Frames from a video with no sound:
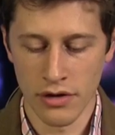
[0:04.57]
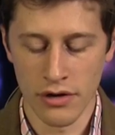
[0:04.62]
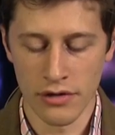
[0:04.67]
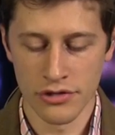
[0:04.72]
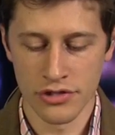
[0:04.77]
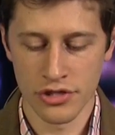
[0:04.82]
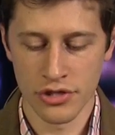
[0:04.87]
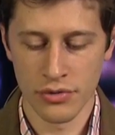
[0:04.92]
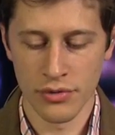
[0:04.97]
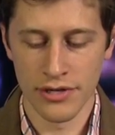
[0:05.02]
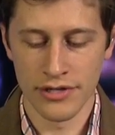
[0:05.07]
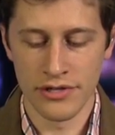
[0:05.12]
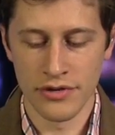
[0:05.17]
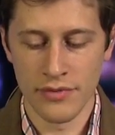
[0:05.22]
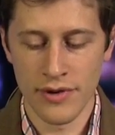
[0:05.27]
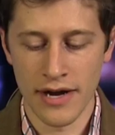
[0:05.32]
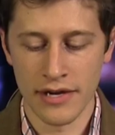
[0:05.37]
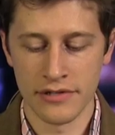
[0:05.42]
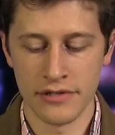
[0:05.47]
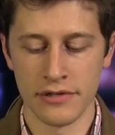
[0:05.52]
also a
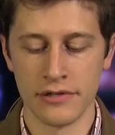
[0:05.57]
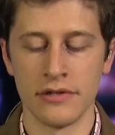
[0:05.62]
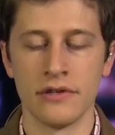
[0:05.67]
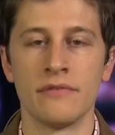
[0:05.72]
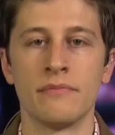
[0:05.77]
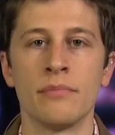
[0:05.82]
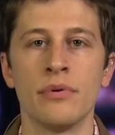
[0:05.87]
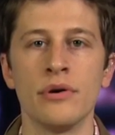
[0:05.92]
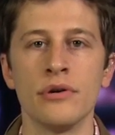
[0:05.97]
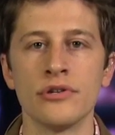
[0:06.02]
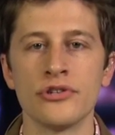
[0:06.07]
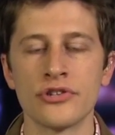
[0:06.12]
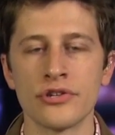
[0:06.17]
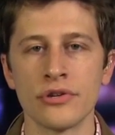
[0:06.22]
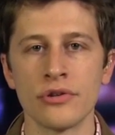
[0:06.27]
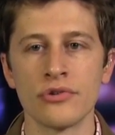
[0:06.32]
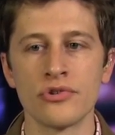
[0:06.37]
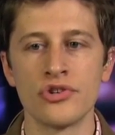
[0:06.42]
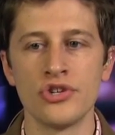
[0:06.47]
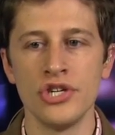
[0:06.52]
director of
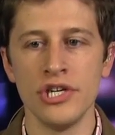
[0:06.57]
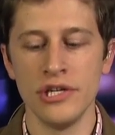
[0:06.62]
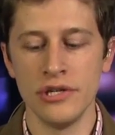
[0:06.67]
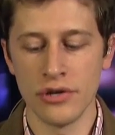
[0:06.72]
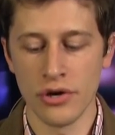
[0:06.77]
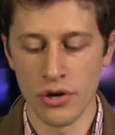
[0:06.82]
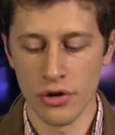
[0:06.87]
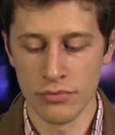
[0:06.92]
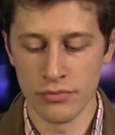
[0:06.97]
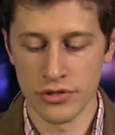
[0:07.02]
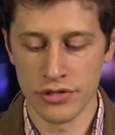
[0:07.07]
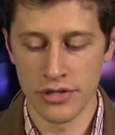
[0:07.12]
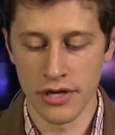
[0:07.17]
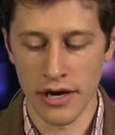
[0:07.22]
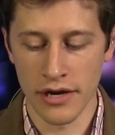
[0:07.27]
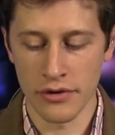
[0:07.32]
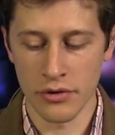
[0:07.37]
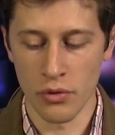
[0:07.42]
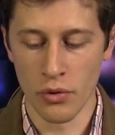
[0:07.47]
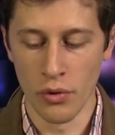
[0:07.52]

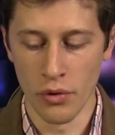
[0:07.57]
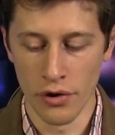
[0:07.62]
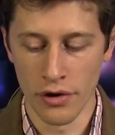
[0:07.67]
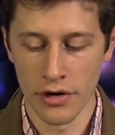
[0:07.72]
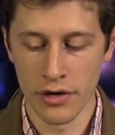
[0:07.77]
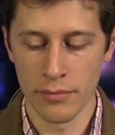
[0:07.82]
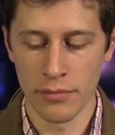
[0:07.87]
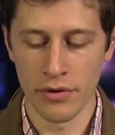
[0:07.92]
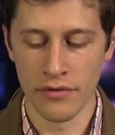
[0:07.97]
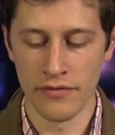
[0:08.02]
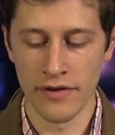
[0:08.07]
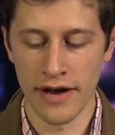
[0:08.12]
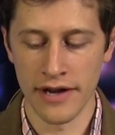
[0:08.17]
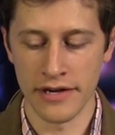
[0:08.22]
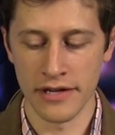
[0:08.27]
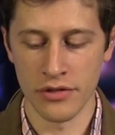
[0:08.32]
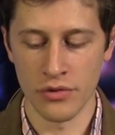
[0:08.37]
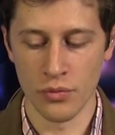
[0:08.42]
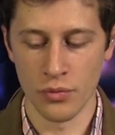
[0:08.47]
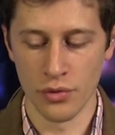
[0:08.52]
personalgenomes.org,
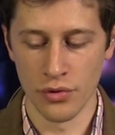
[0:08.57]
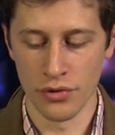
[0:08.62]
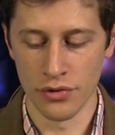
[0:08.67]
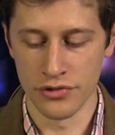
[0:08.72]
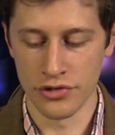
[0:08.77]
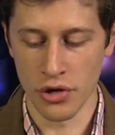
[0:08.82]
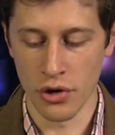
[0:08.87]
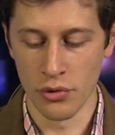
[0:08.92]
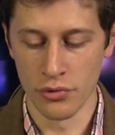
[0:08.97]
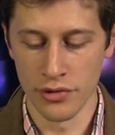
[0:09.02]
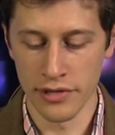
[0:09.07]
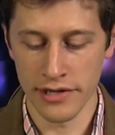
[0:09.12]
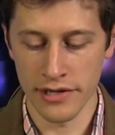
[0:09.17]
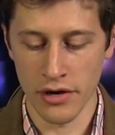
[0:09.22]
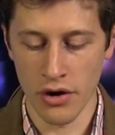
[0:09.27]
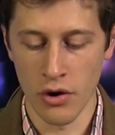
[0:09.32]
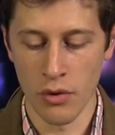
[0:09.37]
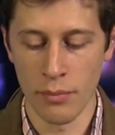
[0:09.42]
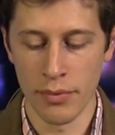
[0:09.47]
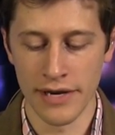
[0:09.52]
providing the world's
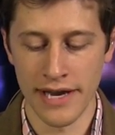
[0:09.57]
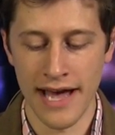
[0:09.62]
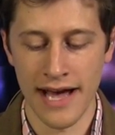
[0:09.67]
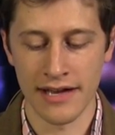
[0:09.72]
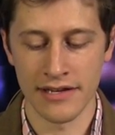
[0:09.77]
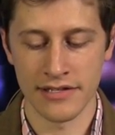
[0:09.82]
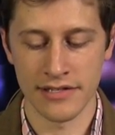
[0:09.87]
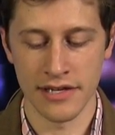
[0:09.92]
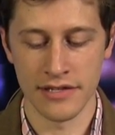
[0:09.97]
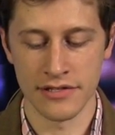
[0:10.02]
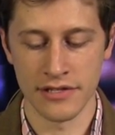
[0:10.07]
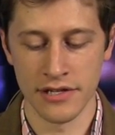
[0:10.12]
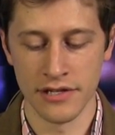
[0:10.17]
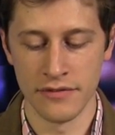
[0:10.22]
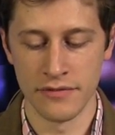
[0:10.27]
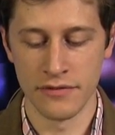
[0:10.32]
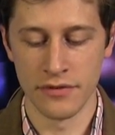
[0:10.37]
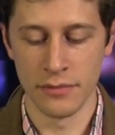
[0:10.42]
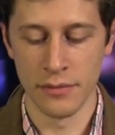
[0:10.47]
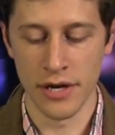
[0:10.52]
only open access
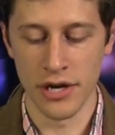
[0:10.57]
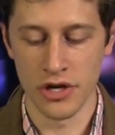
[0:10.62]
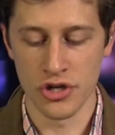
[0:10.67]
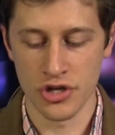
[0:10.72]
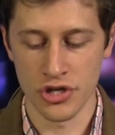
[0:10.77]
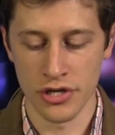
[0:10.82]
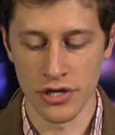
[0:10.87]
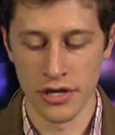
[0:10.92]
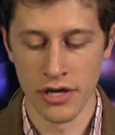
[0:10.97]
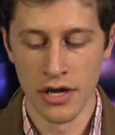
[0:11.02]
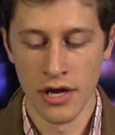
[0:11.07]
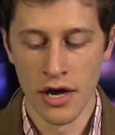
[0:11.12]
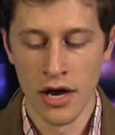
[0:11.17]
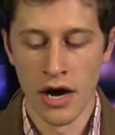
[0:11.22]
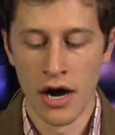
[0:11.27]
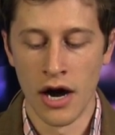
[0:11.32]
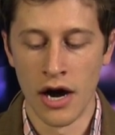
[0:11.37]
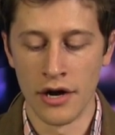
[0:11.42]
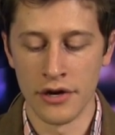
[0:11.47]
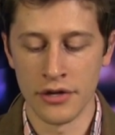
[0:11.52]
information
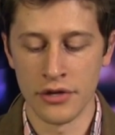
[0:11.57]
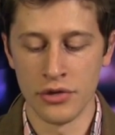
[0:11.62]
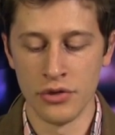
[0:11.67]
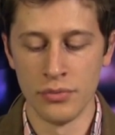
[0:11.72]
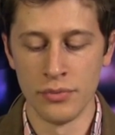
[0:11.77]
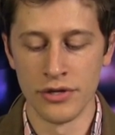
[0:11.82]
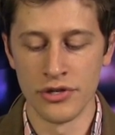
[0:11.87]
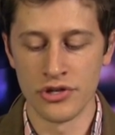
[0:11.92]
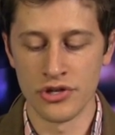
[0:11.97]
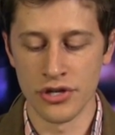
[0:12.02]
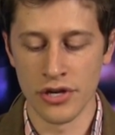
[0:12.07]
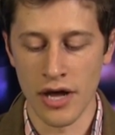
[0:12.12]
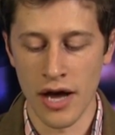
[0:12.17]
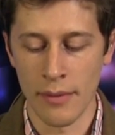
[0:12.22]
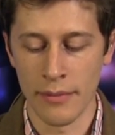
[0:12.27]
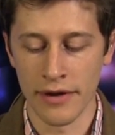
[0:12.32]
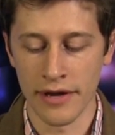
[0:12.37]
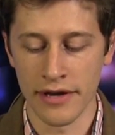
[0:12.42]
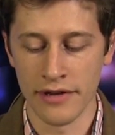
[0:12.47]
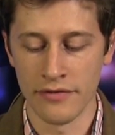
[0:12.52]
on human
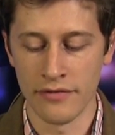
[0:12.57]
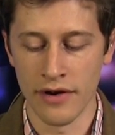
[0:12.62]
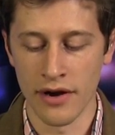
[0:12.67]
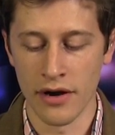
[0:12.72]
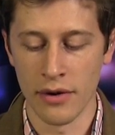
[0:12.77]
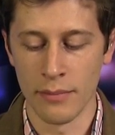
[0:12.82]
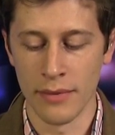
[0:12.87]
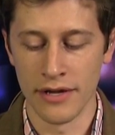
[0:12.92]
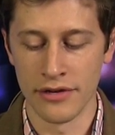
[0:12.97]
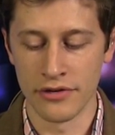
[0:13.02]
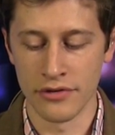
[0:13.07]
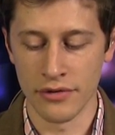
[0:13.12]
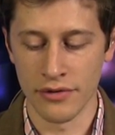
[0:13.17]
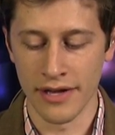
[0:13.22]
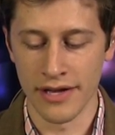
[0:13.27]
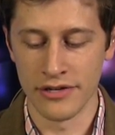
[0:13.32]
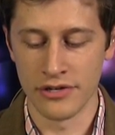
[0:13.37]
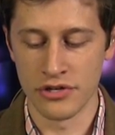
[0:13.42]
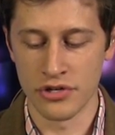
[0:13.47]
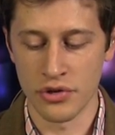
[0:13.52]
genomic,
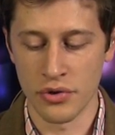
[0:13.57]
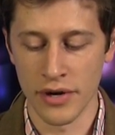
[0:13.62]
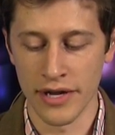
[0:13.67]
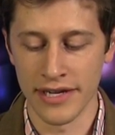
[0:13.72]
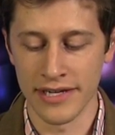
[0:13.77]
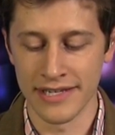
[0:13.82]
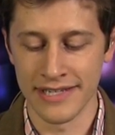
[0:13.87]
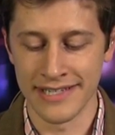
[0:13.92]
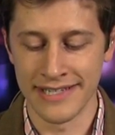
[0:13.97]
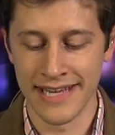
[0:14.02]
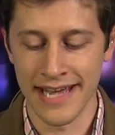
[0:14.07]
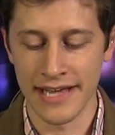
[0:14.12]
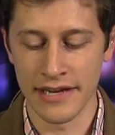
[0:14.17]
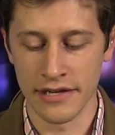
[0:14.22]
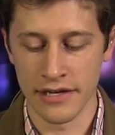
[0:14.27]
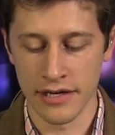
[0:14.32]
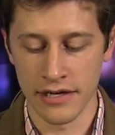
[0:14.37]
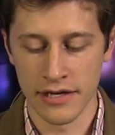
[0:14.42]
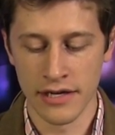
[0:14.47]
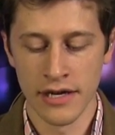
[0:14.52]
environmental, and trait
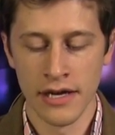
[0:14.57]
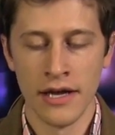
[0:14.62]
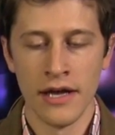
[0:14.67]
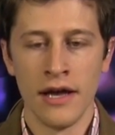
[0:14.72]
data.